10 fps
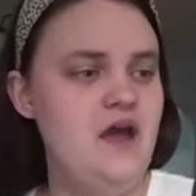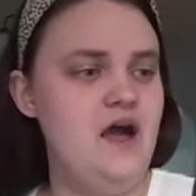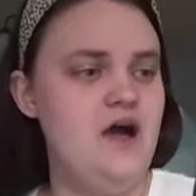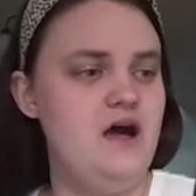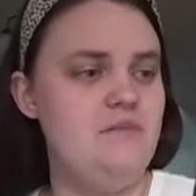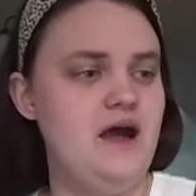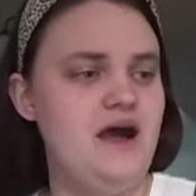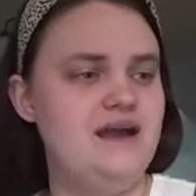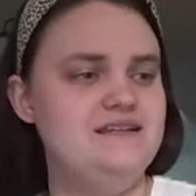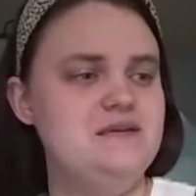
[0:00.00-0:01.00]
Um,
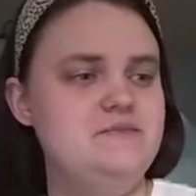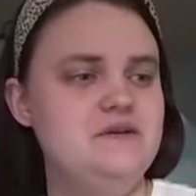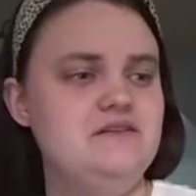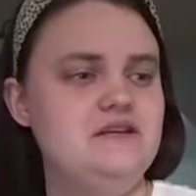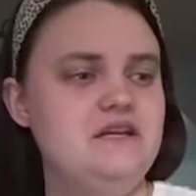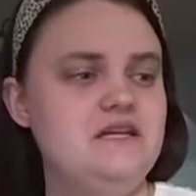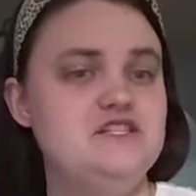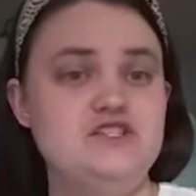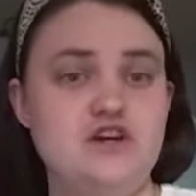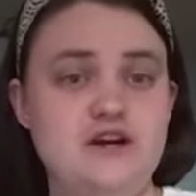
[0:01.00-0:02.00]
I typically
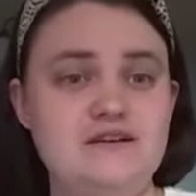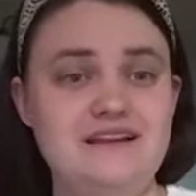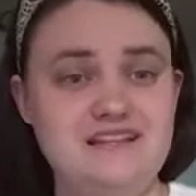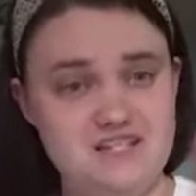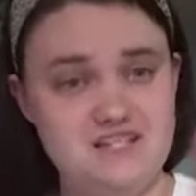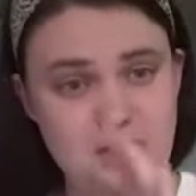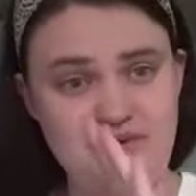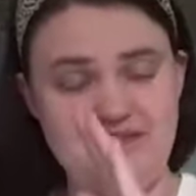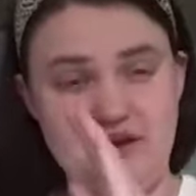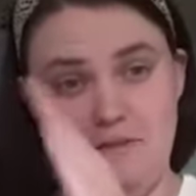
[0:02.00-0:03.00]
start like to
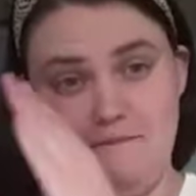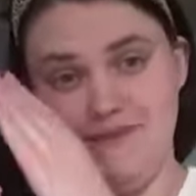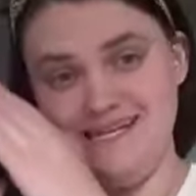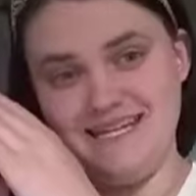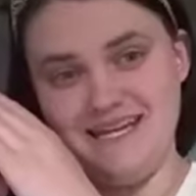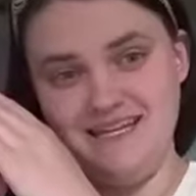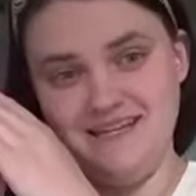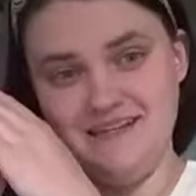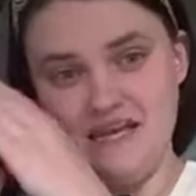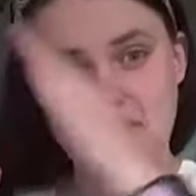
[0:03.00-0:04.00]
start with our Monday
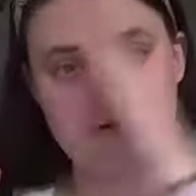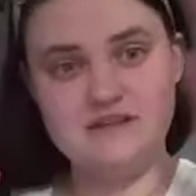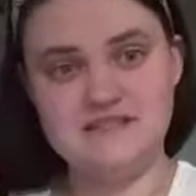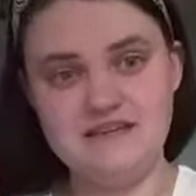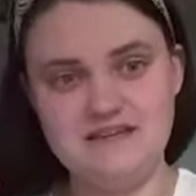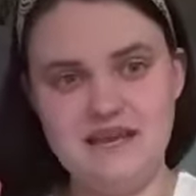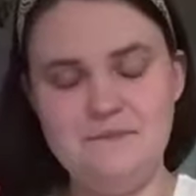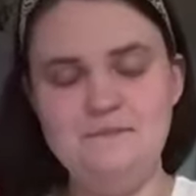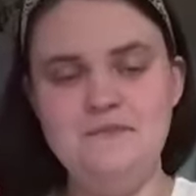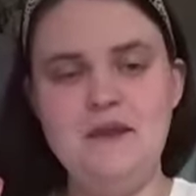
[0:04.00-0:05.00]
and go to Sunday
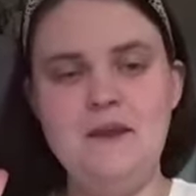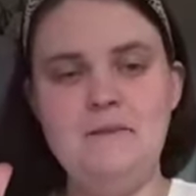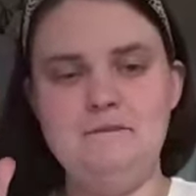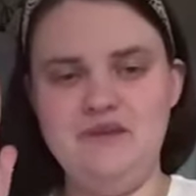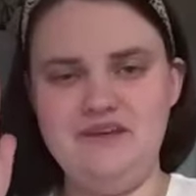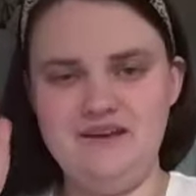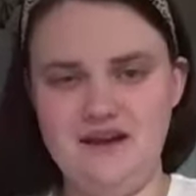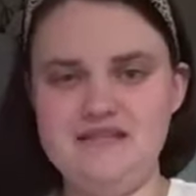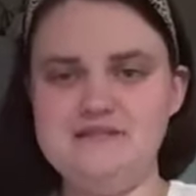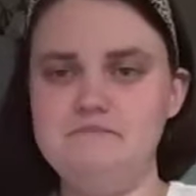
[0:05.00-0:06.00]

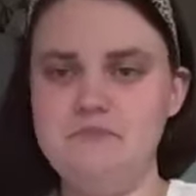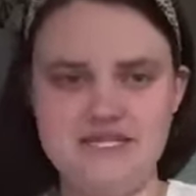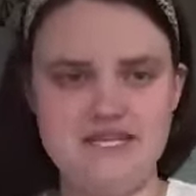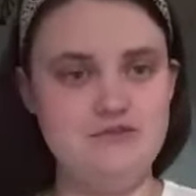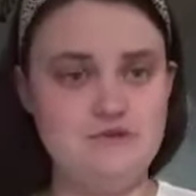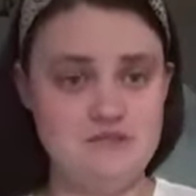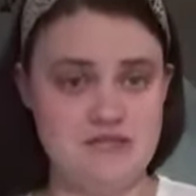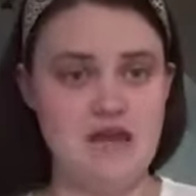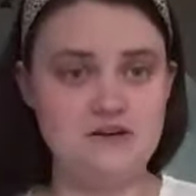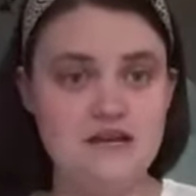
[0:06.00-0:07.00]
because Monday through
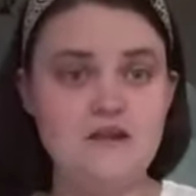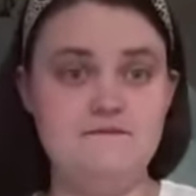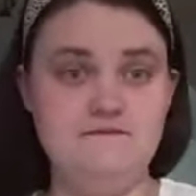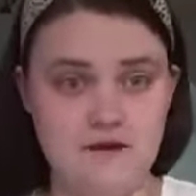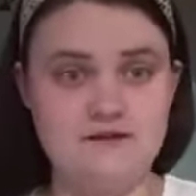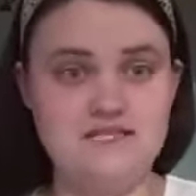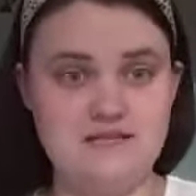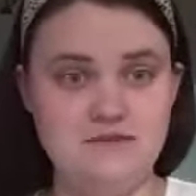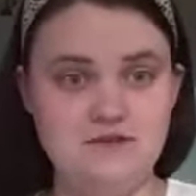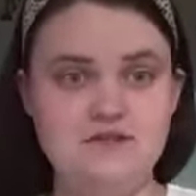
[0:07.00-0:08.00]
Saturday are very
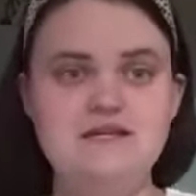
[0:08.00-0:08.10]
similar.